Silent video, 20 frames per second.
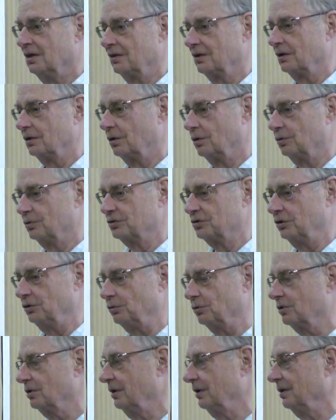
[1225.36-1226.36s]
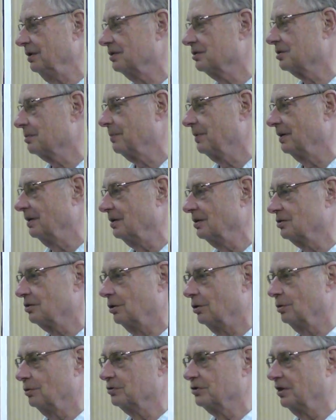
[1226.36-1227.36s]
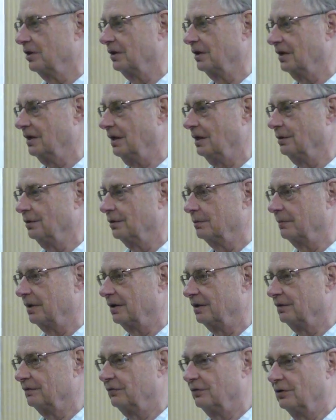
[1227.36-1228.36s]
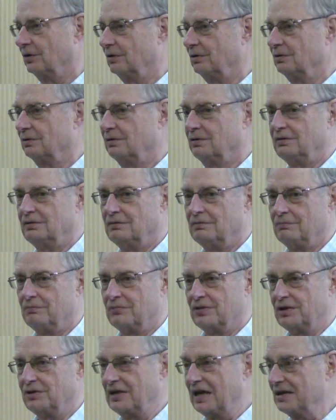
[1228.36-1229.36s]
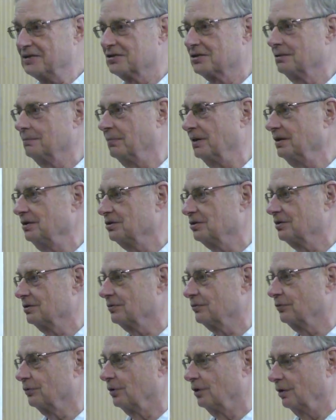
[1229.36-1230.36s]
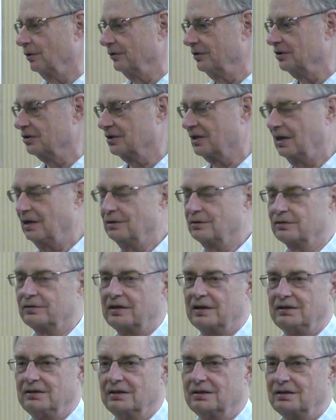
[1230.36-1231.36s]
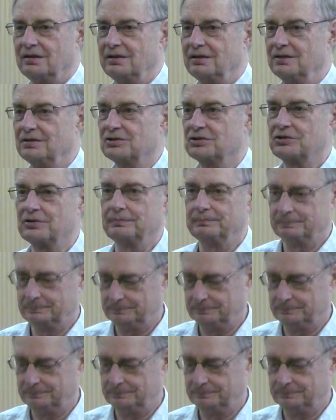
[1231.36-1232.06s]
that holds in Euclidean space holds on a Kähler manifold. That's the basis for all these Kähler identities.